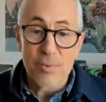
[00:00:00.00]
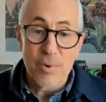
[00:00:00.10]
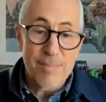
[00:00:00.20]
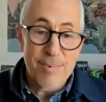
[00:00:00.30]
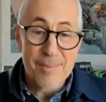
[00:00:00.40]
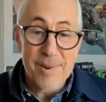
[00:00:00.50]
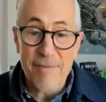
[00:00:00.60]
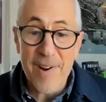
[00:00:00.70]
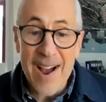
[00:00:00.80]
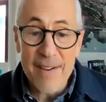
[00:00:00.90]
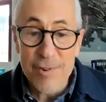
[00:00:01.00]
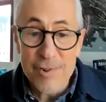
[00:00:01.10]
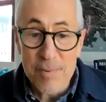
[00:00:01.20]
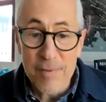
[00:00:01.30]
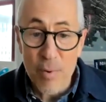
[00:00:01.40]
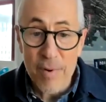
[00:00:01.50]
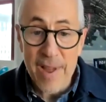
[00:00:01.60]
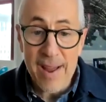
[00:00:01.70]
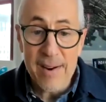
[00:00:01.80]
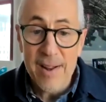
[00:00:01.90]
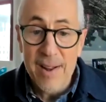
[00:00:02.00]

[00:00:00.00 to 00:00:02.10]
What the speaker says: away probably 5 years before that.